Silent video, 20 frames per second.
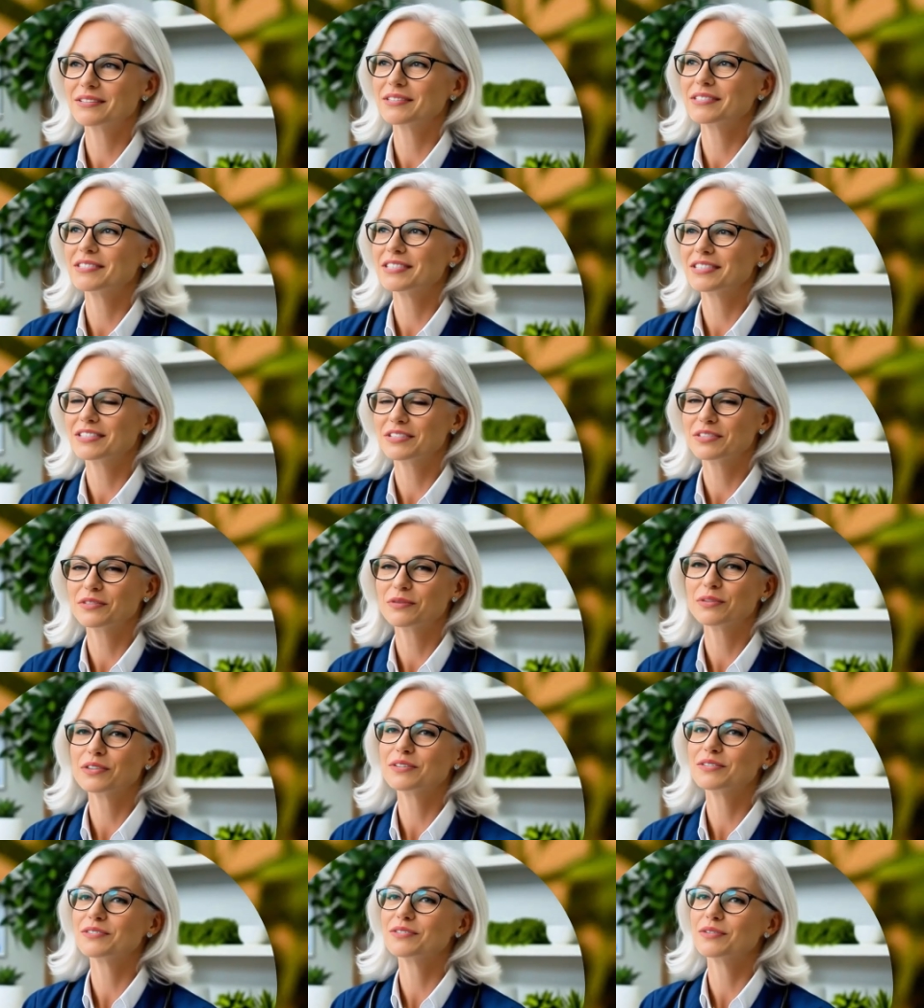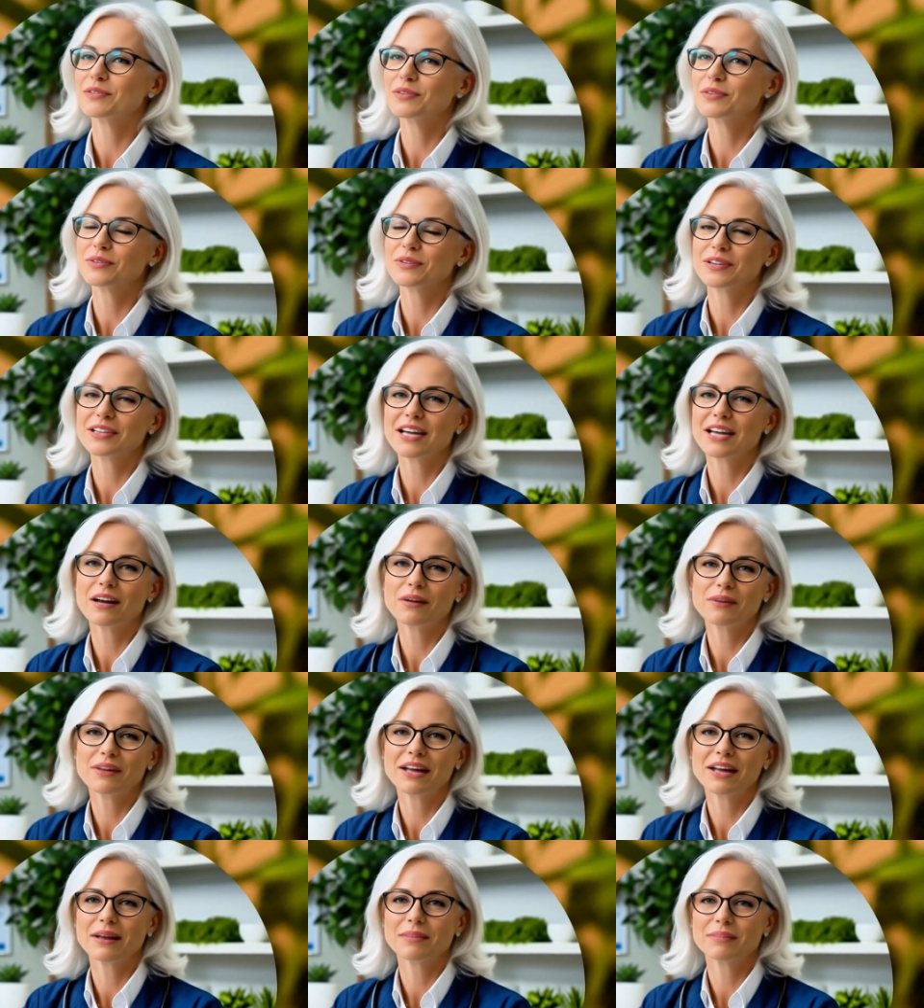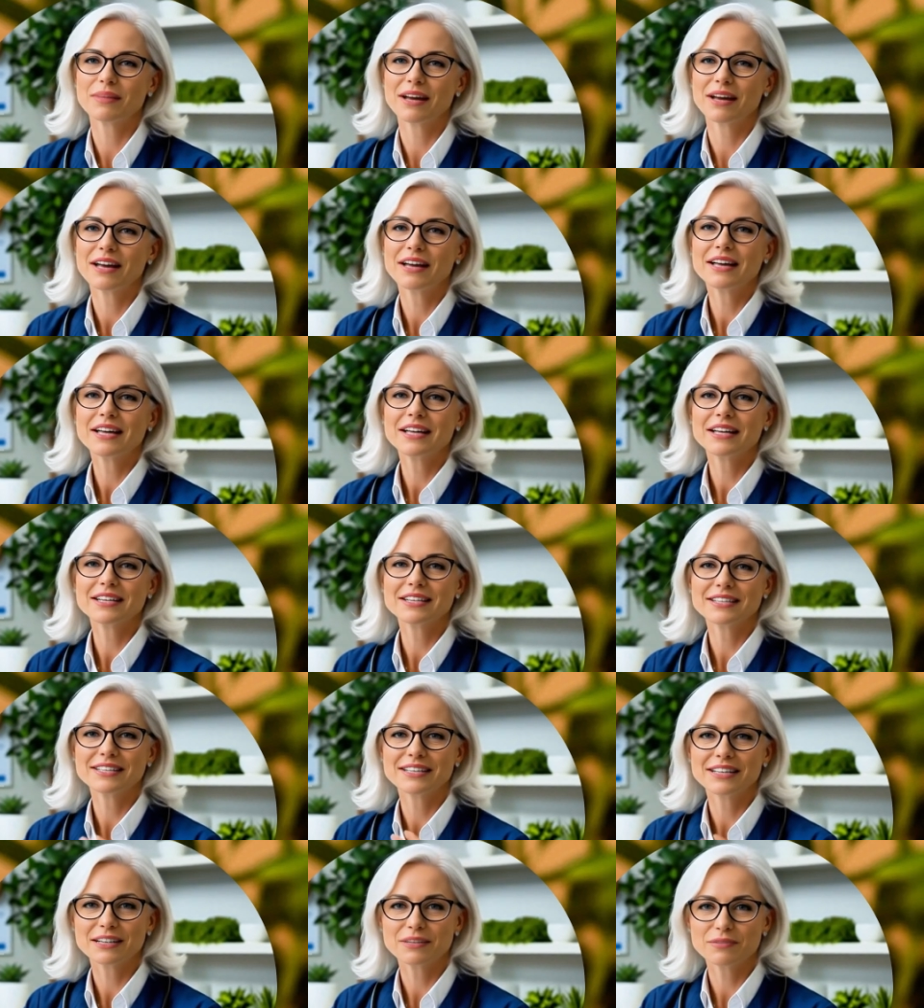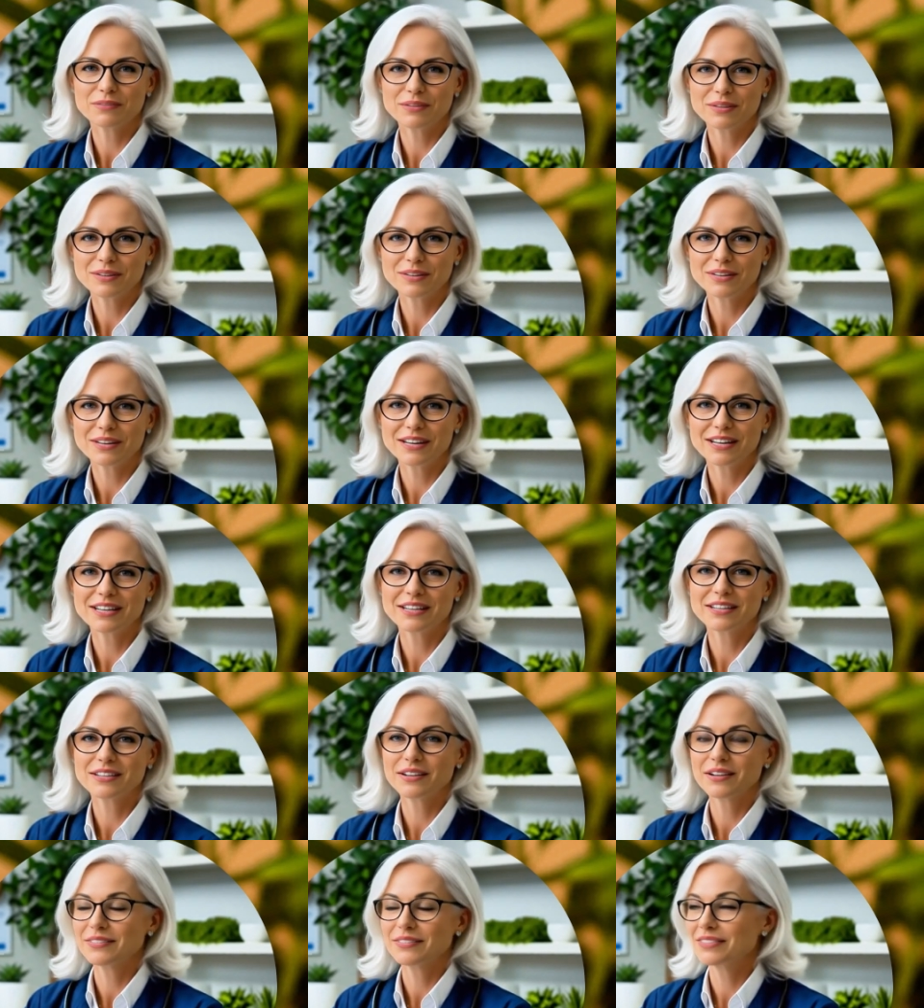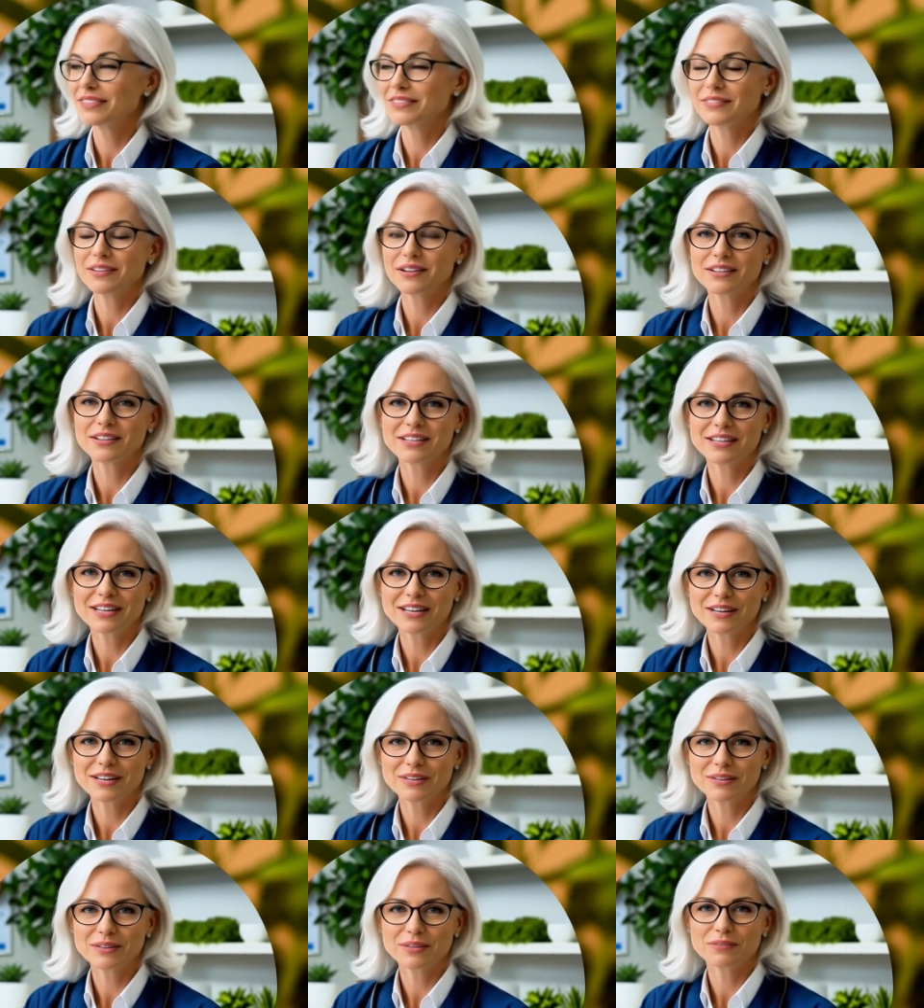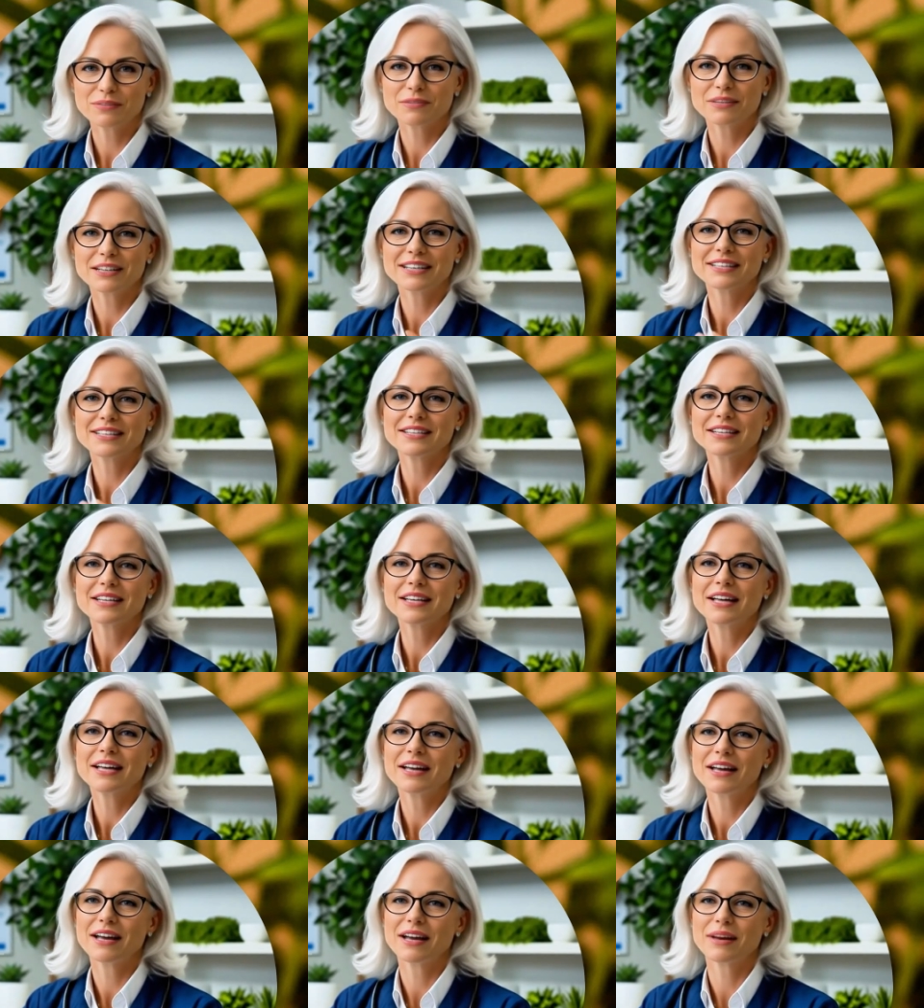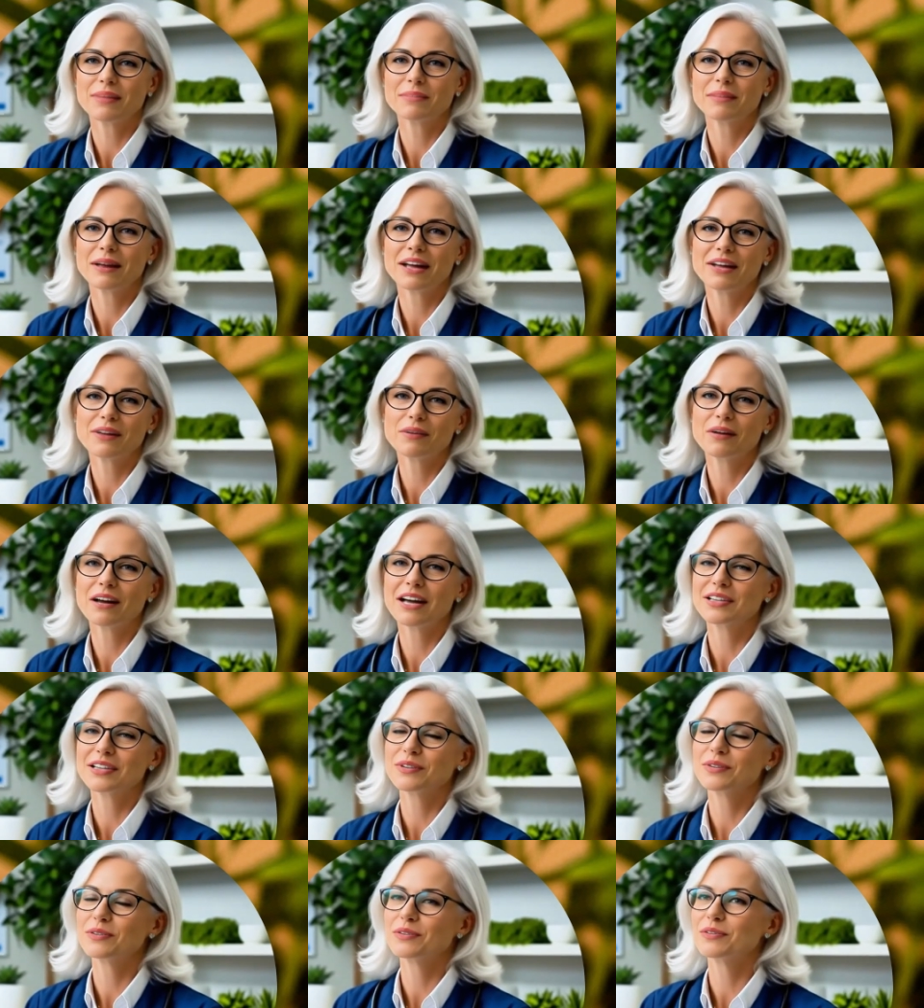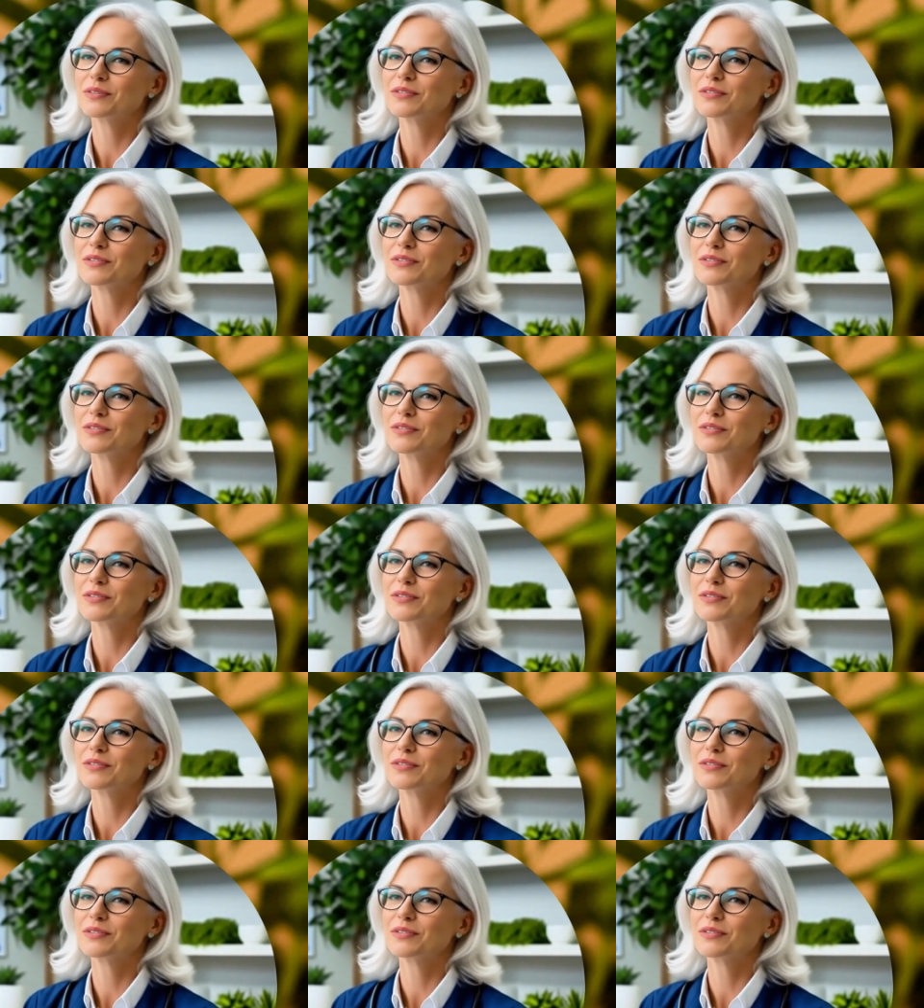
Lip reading: Don't wait for symptoms. Let the numbers tell you the truth and act early. Treatment options.